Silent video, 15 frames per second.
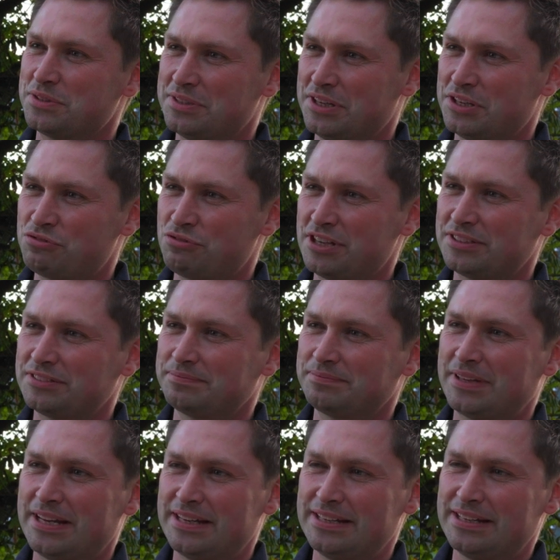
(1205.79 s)
a truck,
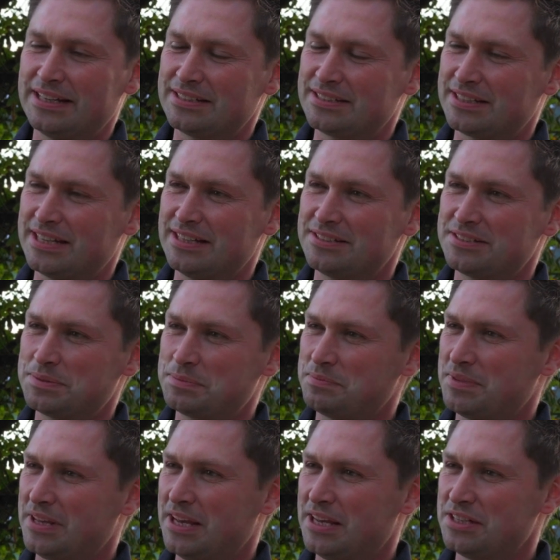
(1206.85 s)
and then that gets
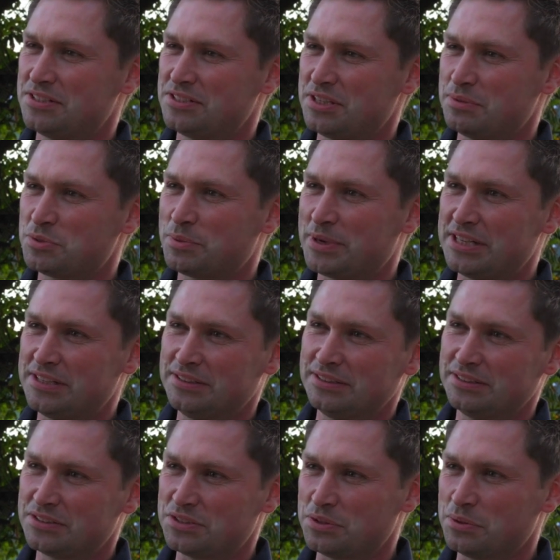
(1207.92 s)
shipped away
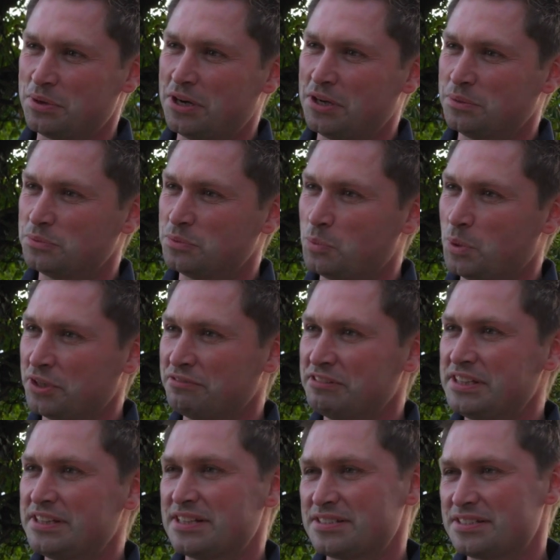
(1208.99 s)
to our
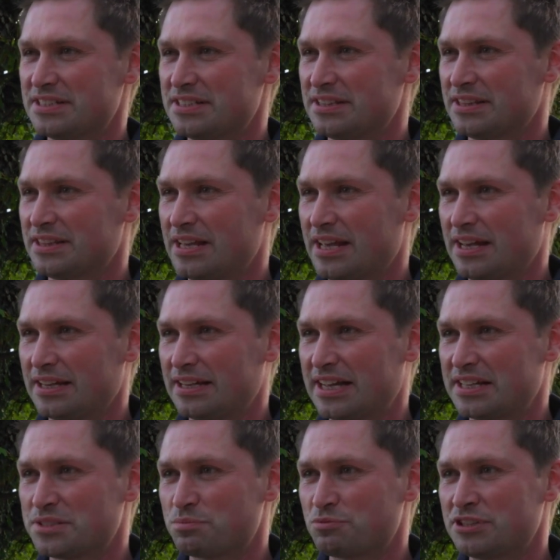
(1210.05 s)
winery that's in
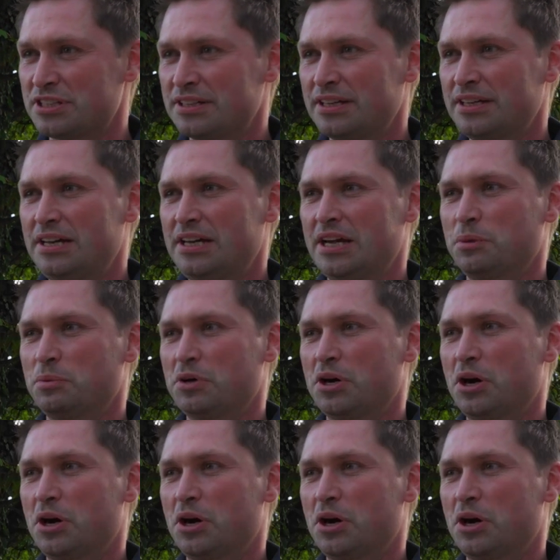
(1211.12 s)
Canterbury. And we've